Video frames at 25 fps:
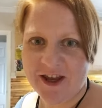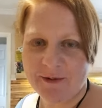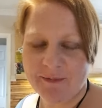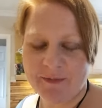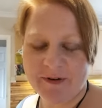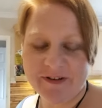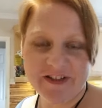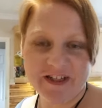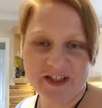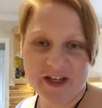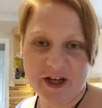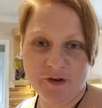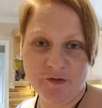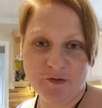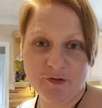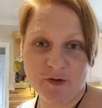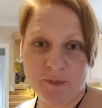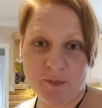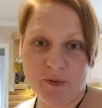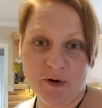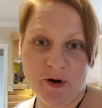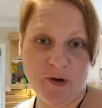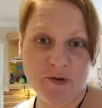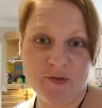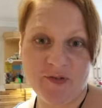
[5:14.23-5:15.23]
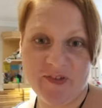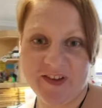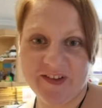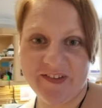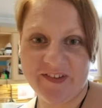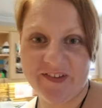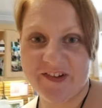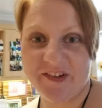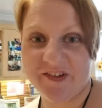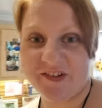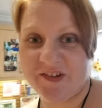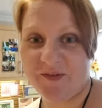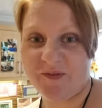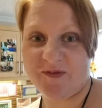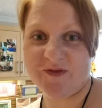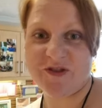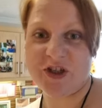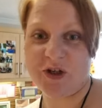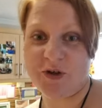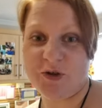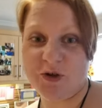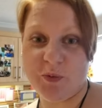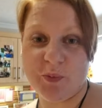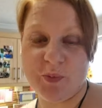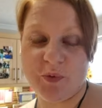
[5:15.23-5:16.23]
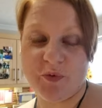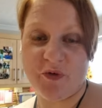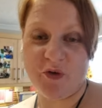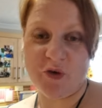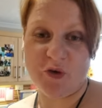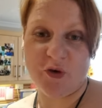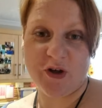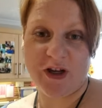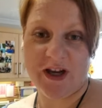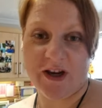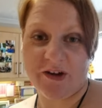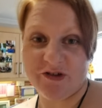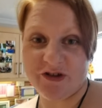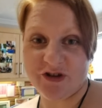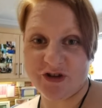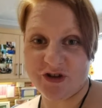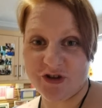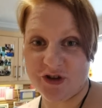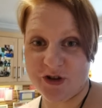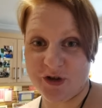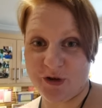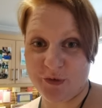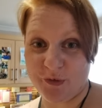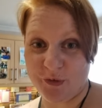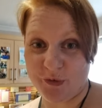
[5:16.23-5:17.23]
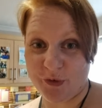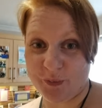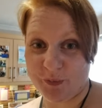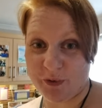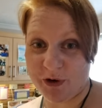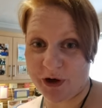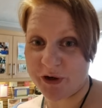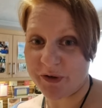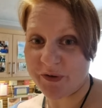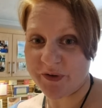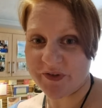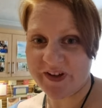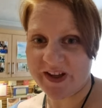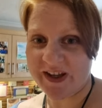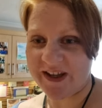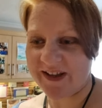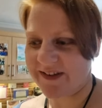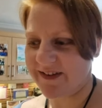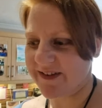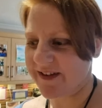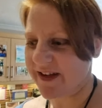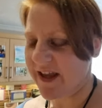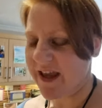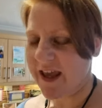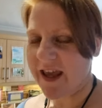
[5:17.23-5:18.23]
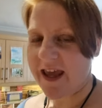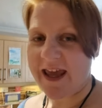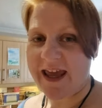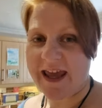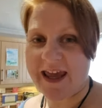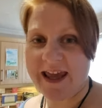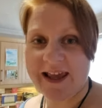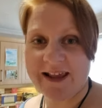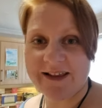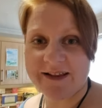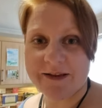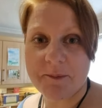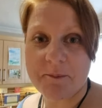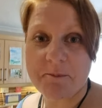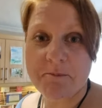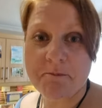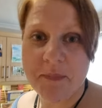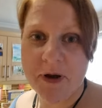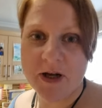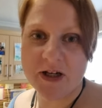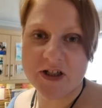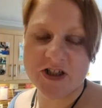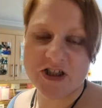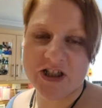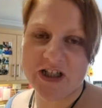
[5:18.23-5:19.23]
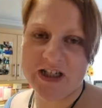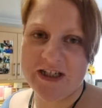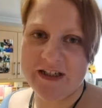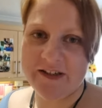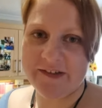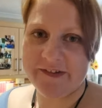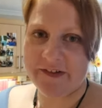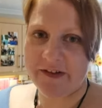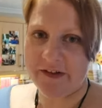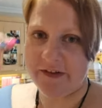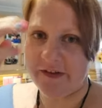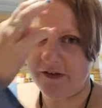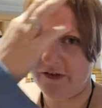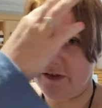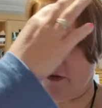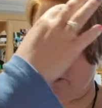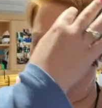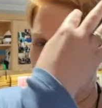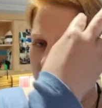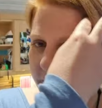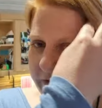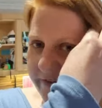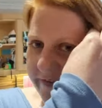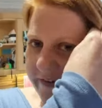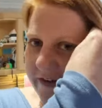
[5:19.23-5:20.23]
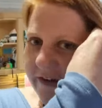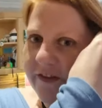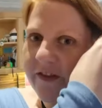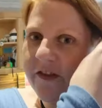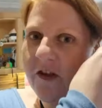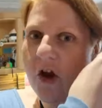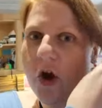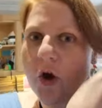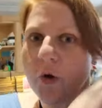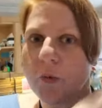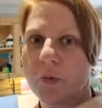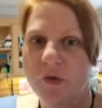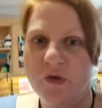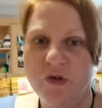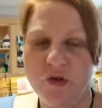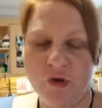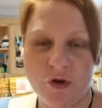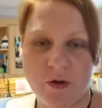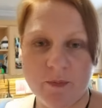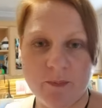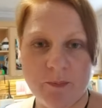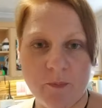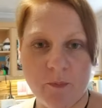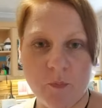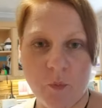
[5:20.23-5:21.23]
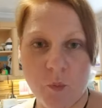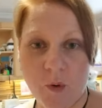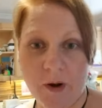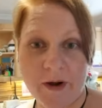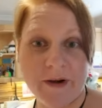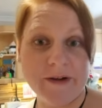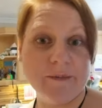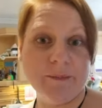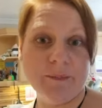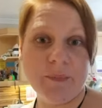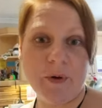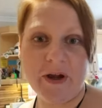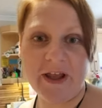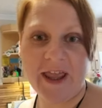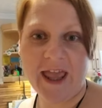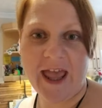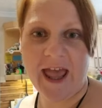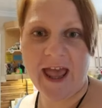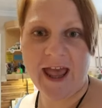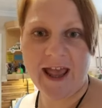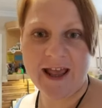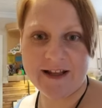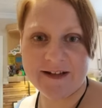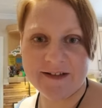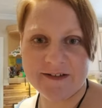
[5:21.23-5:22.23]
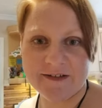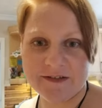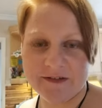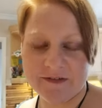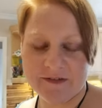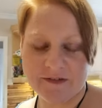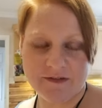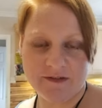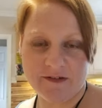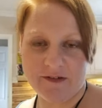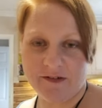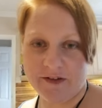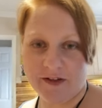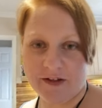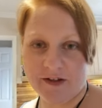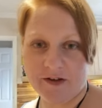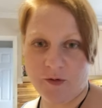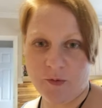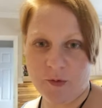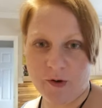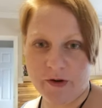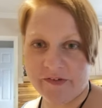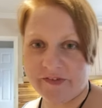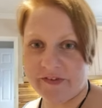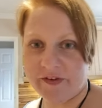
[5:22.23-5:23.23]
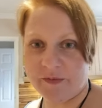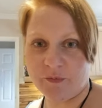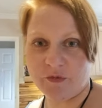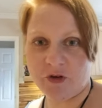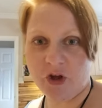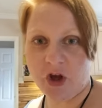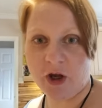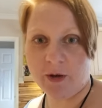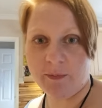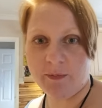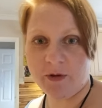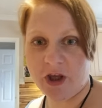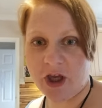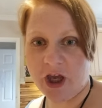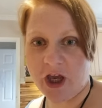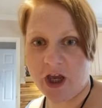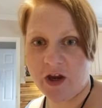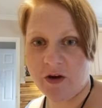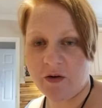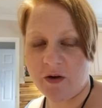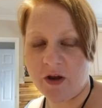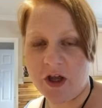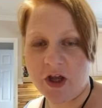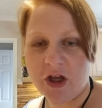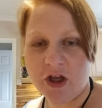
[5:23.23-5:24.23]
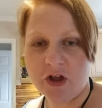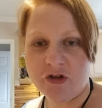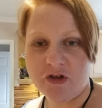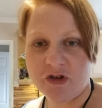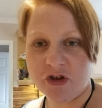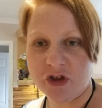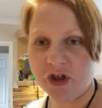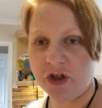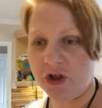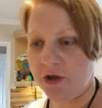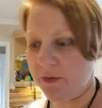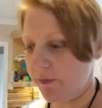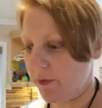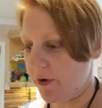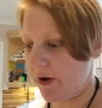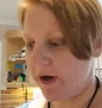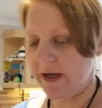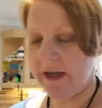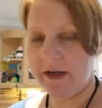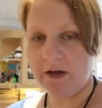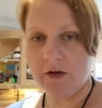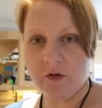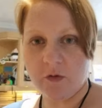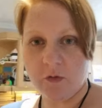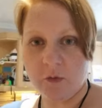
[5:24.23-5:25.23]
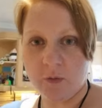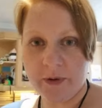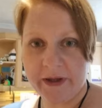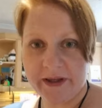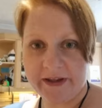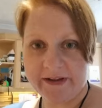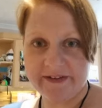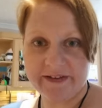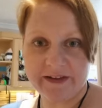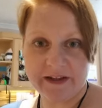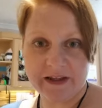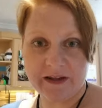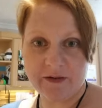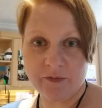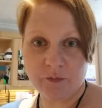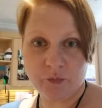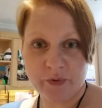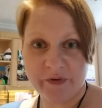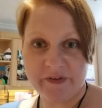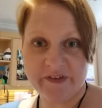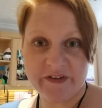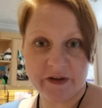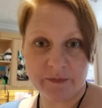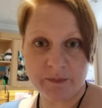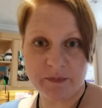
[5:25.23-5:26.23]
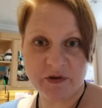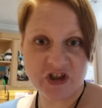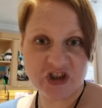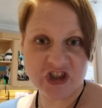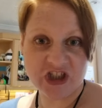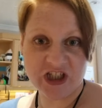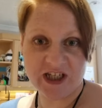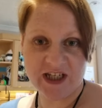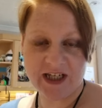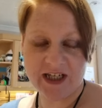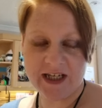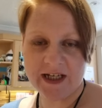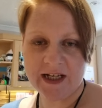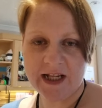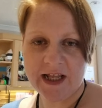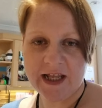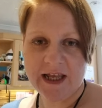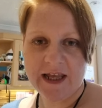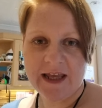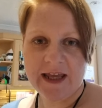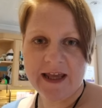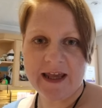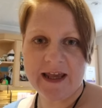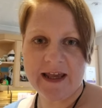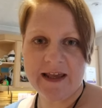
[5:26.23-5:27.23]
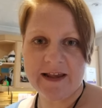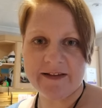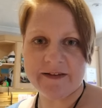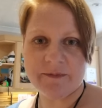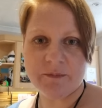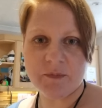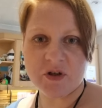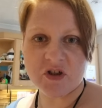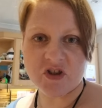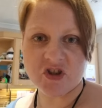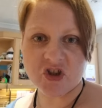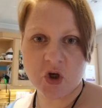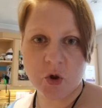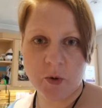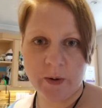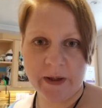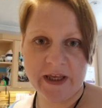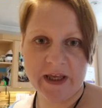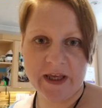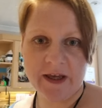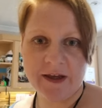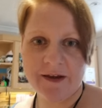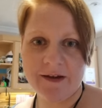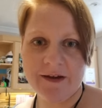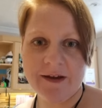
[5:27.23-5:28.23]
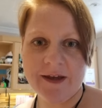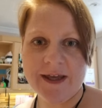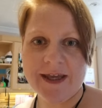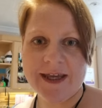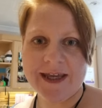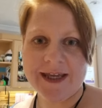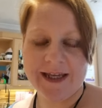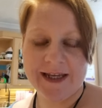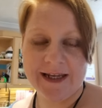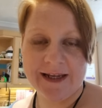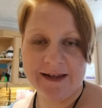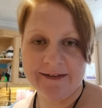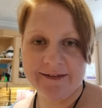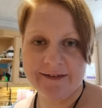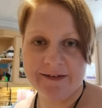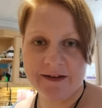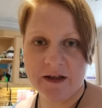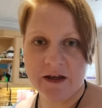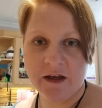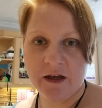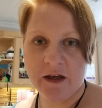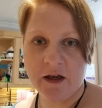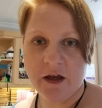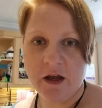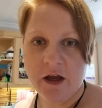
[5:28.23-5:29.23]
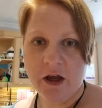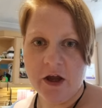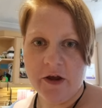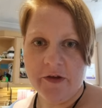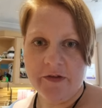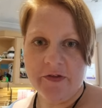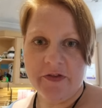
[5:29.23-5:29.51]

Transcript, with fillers: Um, I didn't go through the process because I've shown you before how you do all the process. It is much easier than the whisking that I was doing, one by hand, like quite some time ago, two by a little whisker machine. It is much quicker, easier.